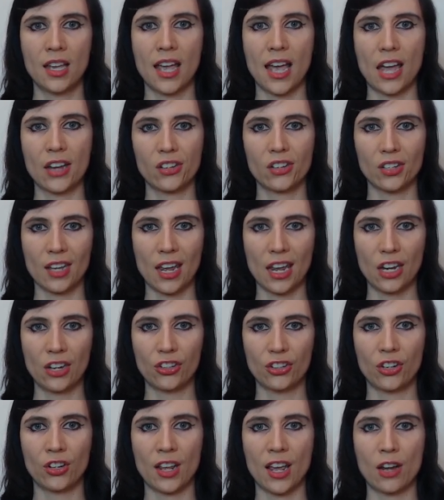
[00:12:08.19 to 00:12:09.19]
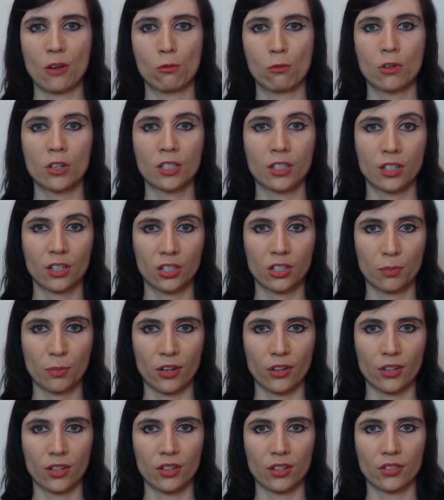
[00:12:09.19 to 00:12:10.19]
education, and work
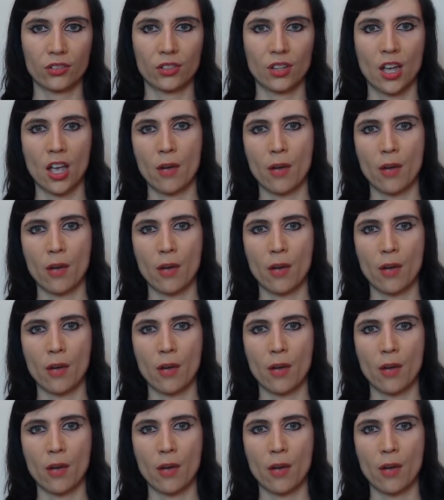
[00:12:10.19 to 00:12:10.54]
experience,